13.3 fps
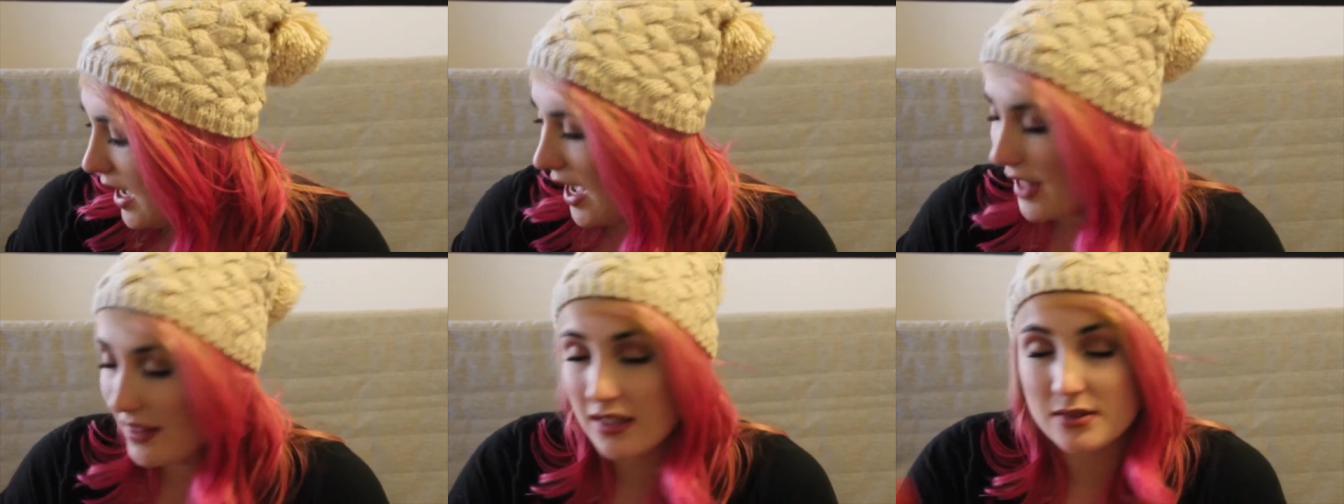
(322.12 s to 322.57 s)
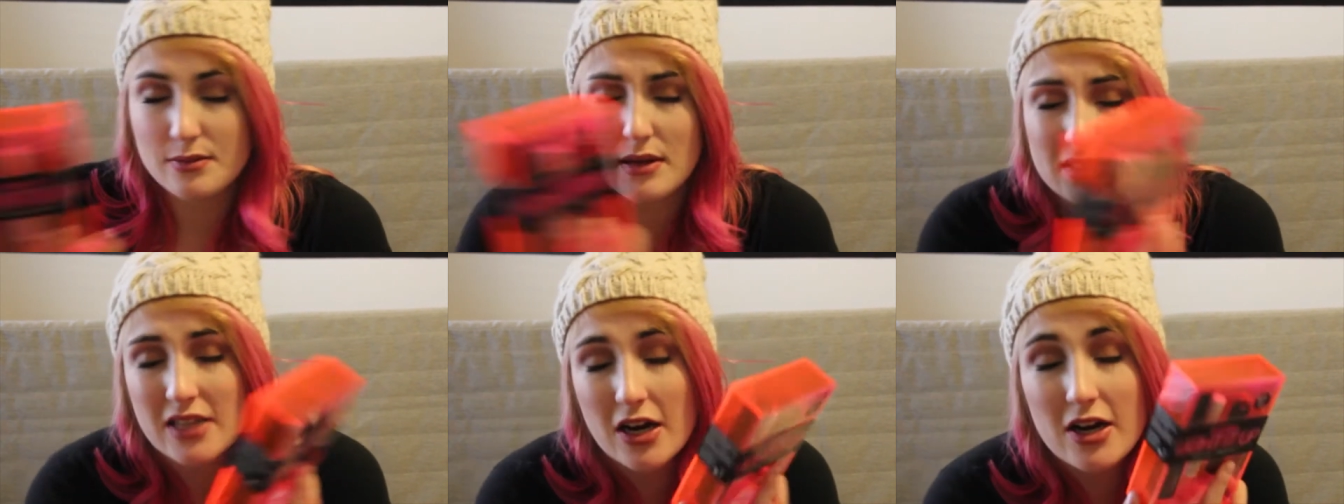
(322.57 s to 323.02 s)
And this
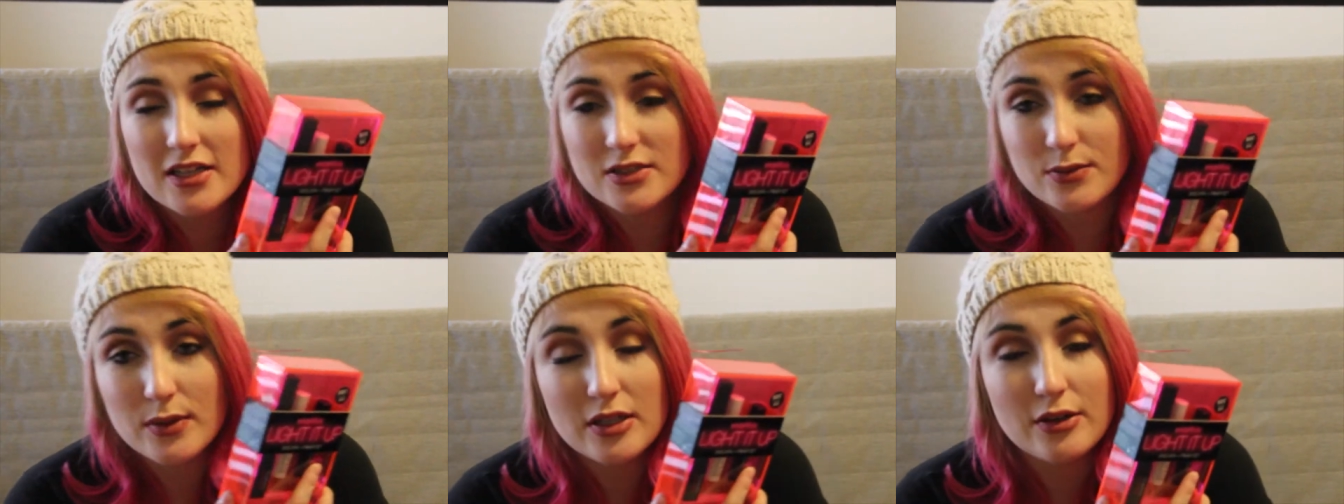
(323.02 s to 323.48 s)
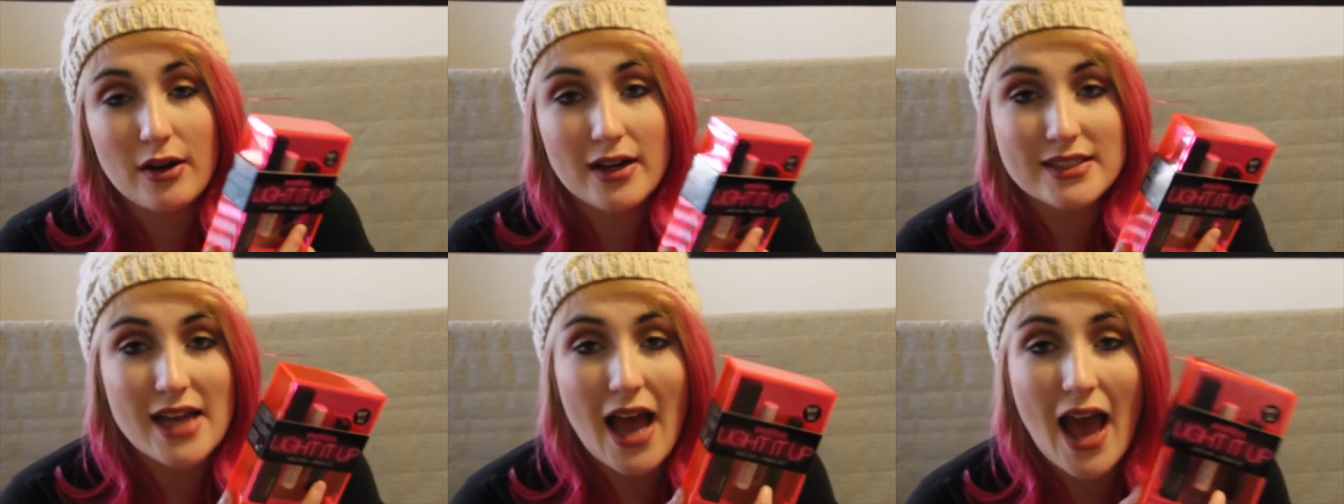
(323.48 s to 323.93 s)
mascara is really
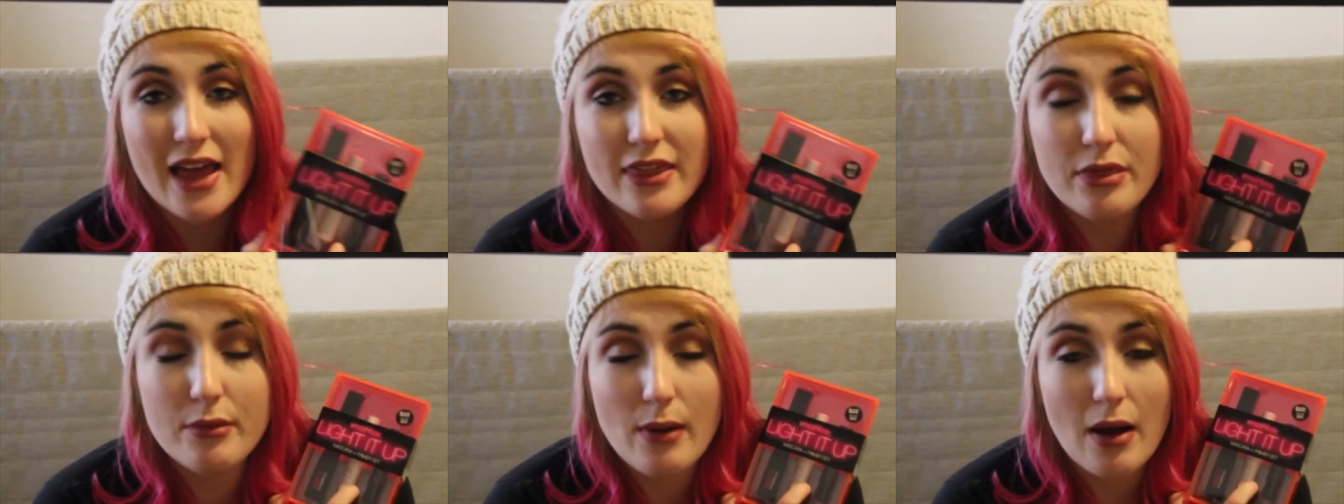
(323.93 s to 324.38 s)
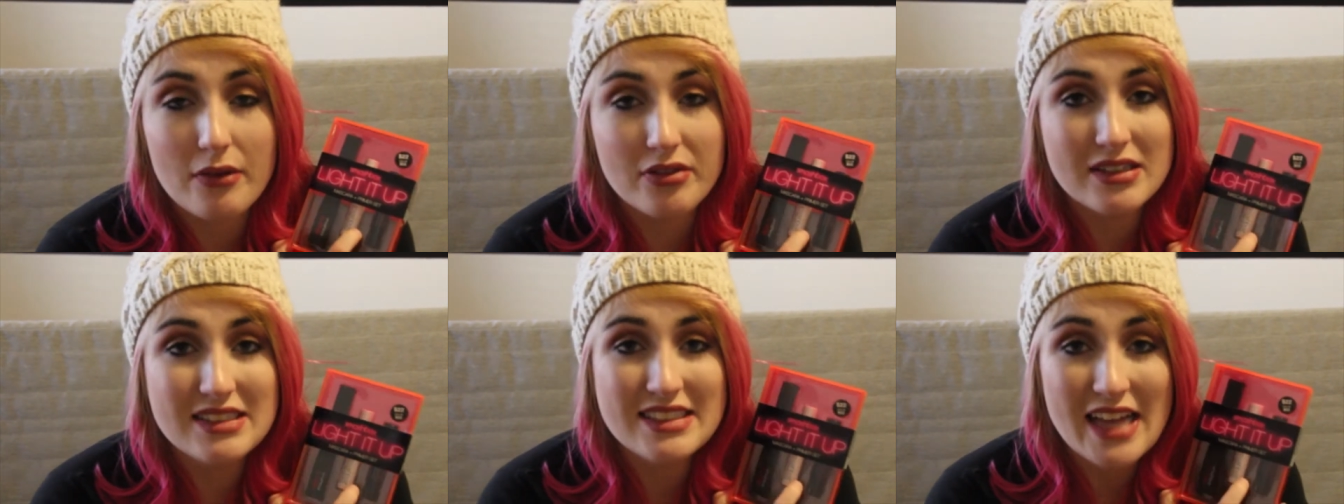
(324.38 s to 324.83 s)
great to add throughout
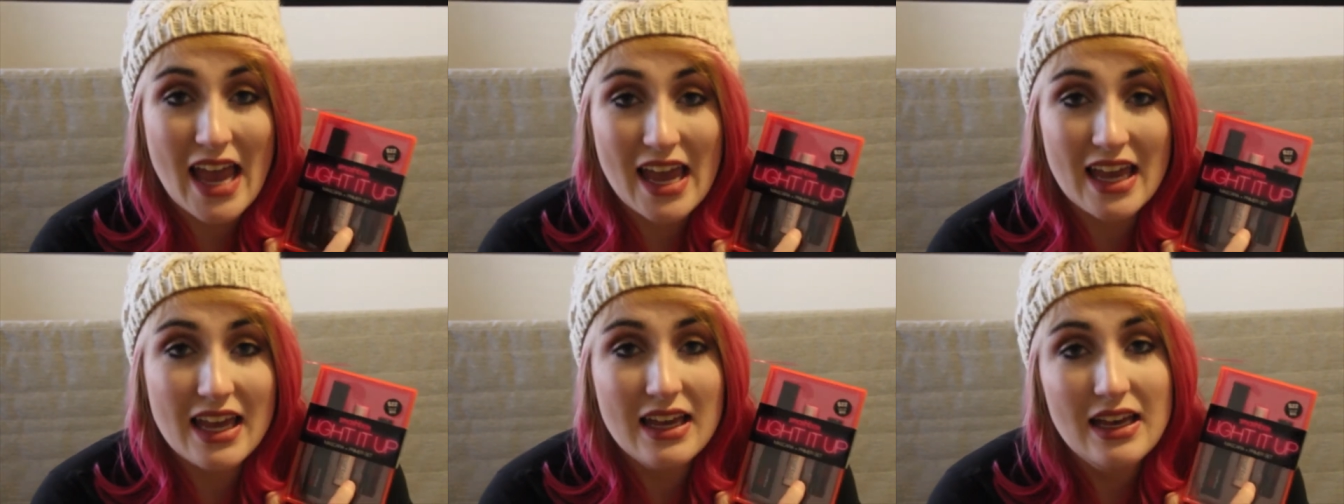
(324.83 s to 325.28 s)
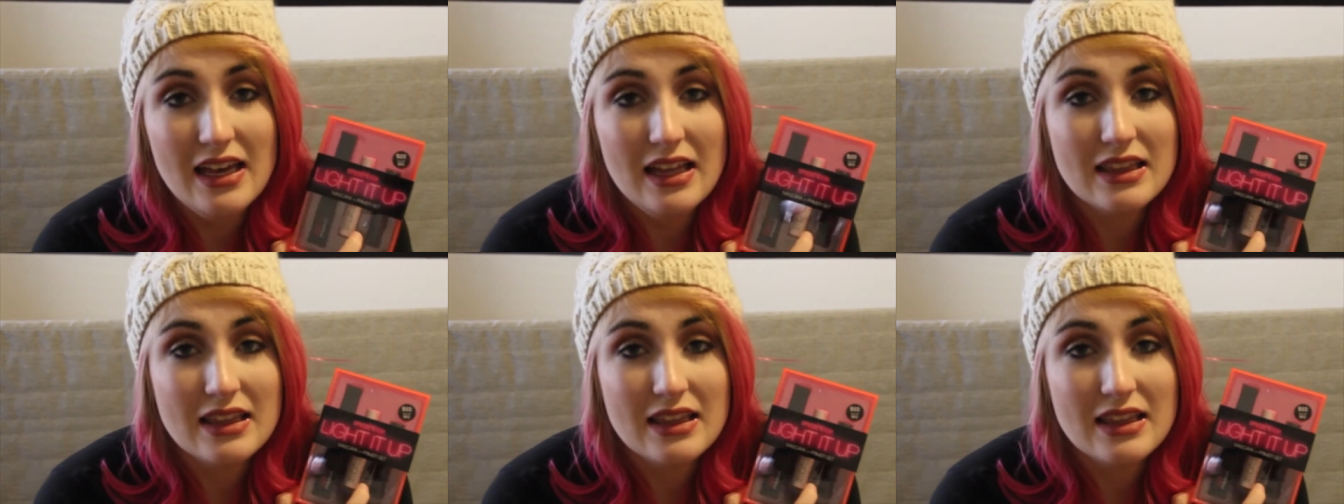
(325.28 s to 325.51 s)
the day,